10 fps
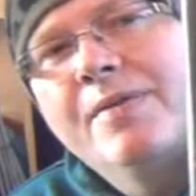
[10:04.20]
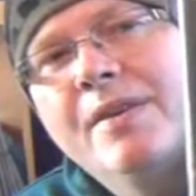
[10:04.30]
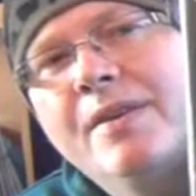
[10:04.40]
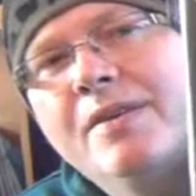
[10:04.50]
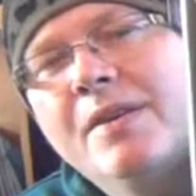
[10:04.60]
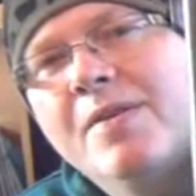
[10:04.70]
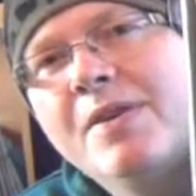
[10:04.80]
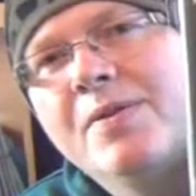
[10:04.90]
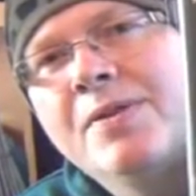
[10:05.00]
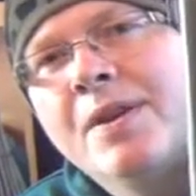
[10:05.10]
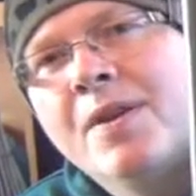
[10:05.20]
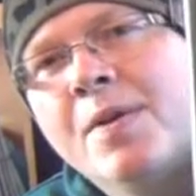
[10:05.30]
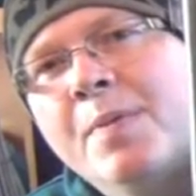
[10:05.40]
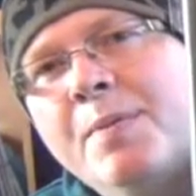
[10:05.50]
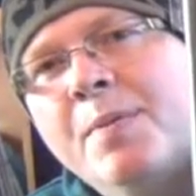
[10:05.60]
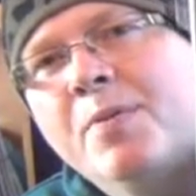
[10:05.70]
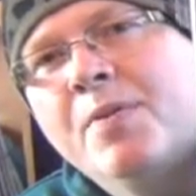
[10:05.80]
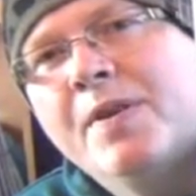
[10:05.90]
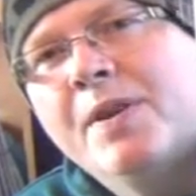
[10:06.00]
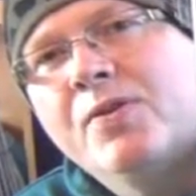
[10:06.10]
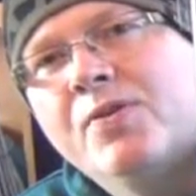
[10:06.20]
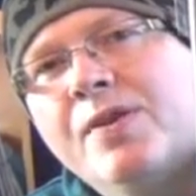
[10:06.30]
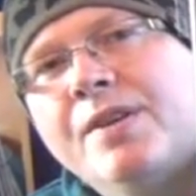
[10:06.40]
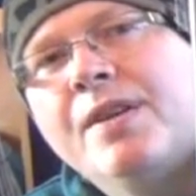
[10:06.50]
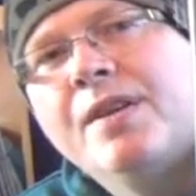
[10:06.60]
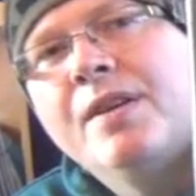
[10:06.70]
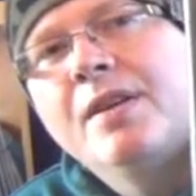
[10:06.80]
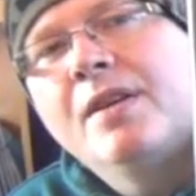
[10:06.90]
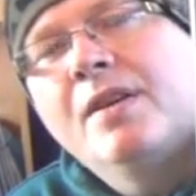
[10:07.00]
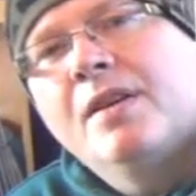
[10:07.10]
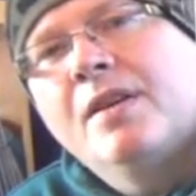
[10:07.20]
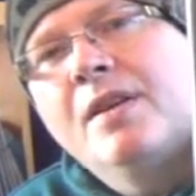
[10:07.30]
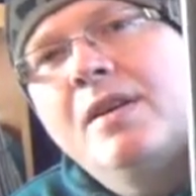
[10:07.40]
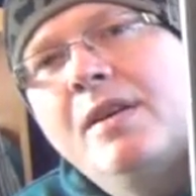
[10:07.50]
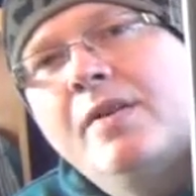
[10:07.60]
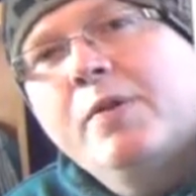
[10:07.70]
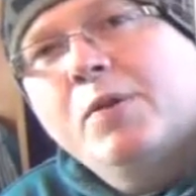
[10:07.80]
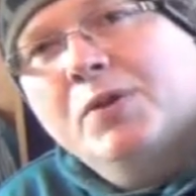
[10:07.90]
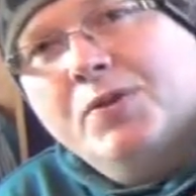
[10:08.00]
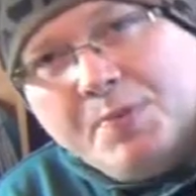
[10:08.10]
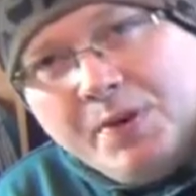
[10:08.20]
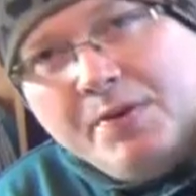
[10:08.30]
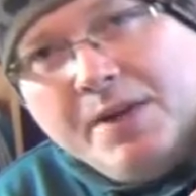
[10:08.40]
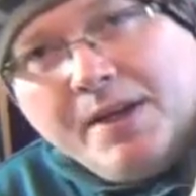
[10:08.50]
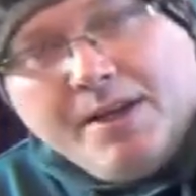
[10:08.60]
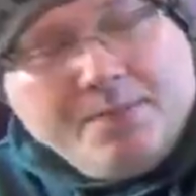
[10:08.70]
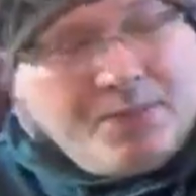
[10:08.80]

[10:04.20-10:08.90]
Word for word: think it's. I think it's for die-hard people more than anything else, really. If you want the superior game,